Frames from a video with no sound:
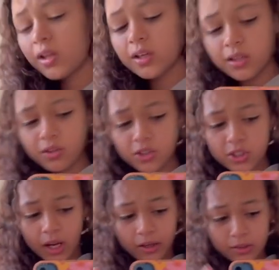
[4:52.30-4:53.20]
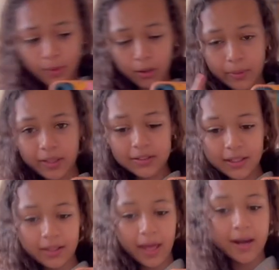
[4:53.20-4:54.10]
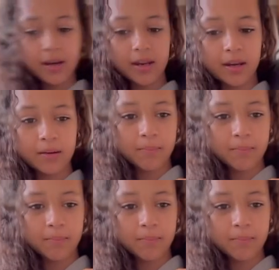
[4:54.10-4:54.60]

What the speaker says: Either today or tomorrow because I've edited